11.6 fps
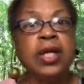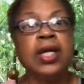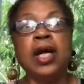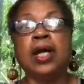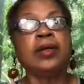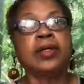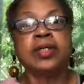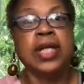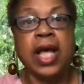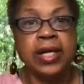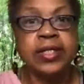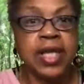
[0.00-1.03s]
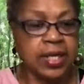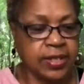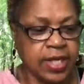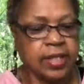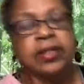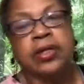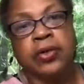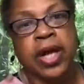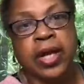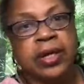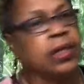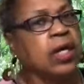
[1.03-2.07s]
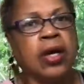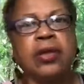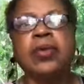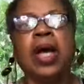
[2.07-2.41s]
Because a lot of times they go down, no,